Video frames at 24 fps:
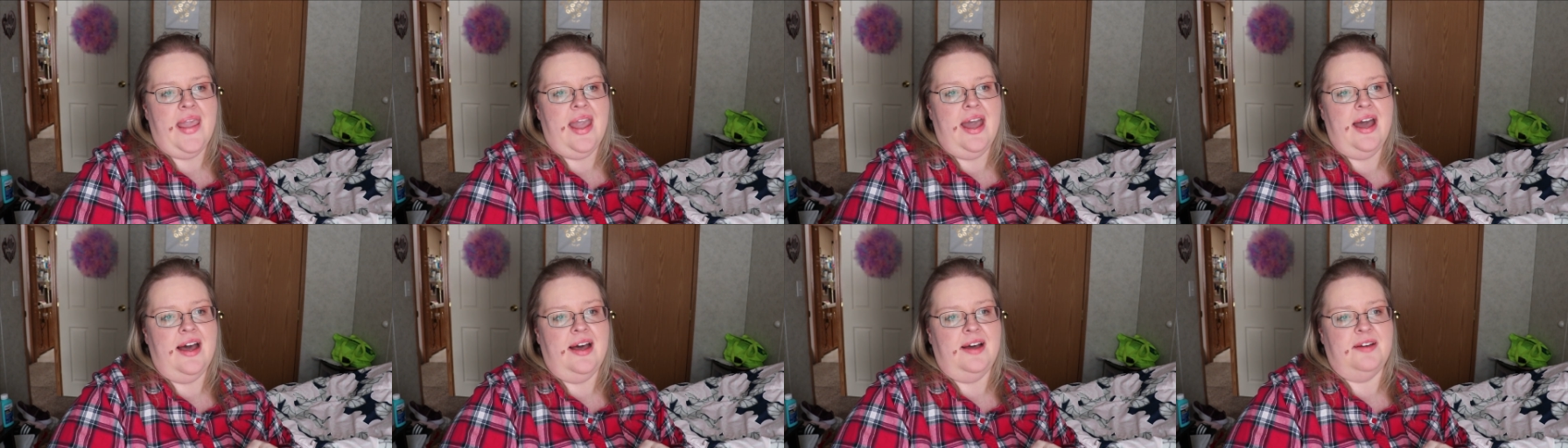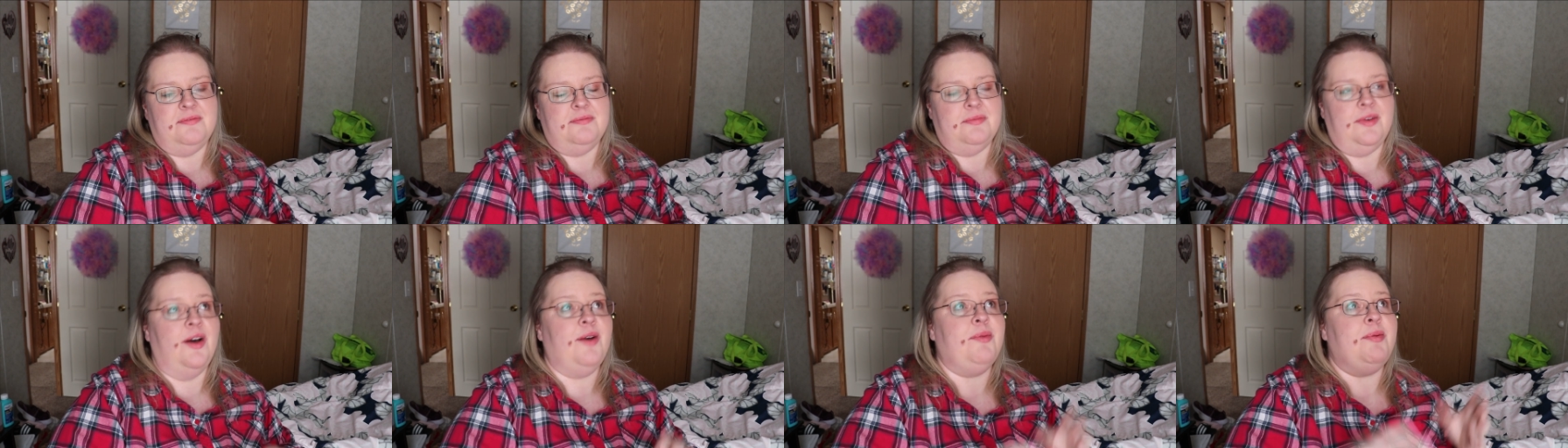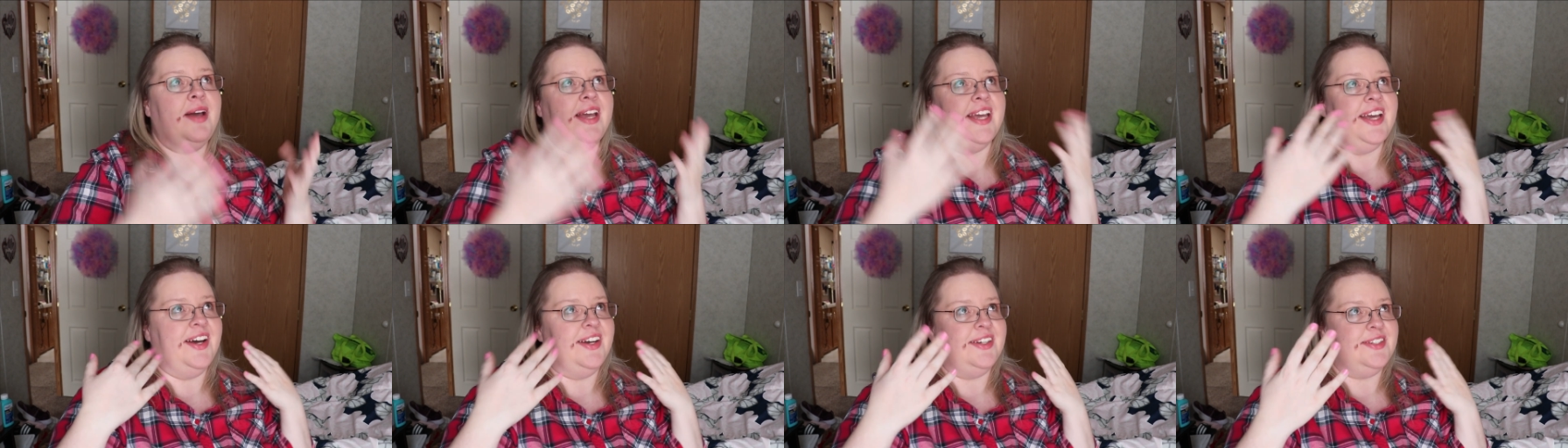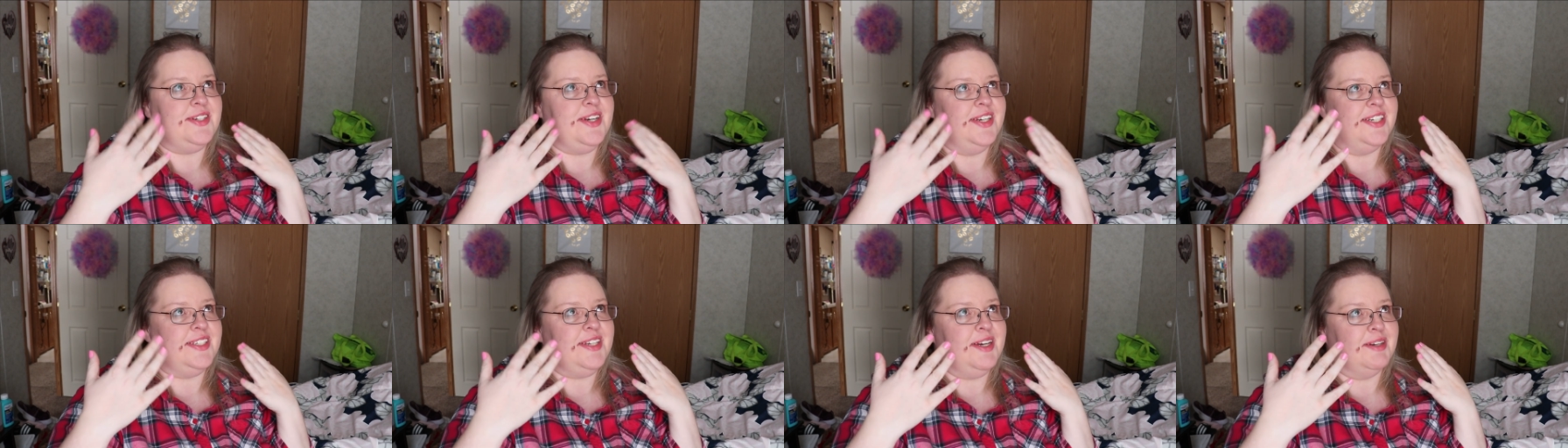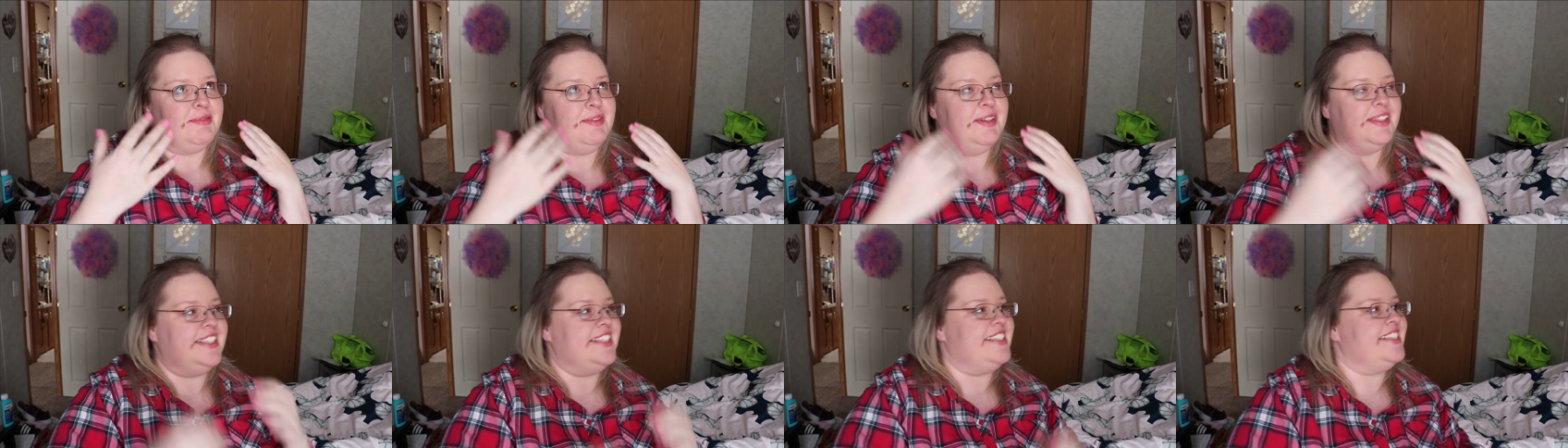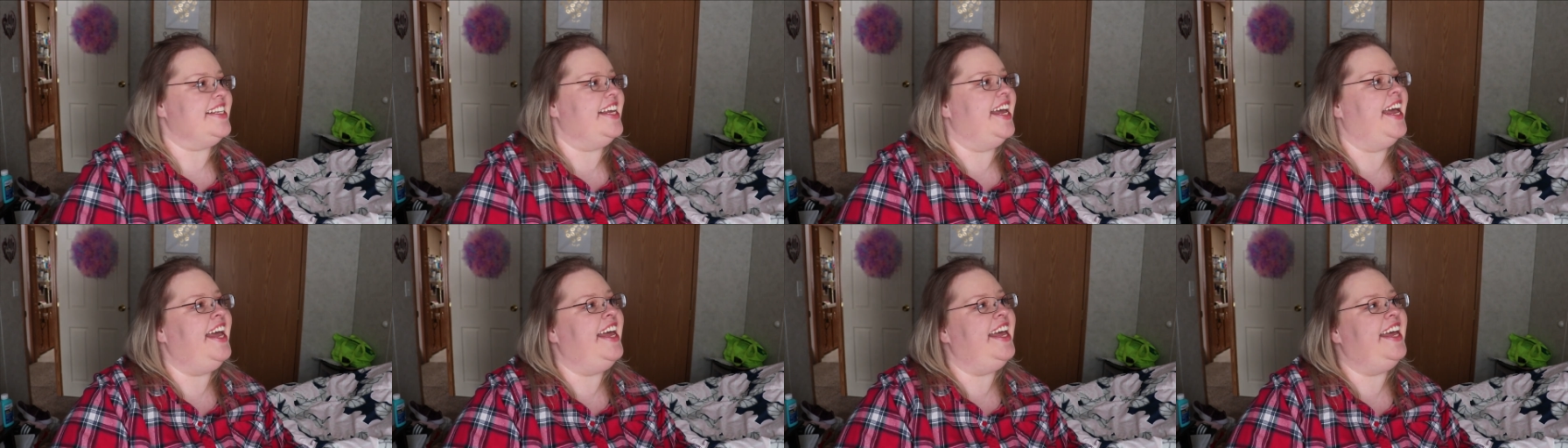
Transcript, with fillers: um, oh my God, I'm trying to talk about this.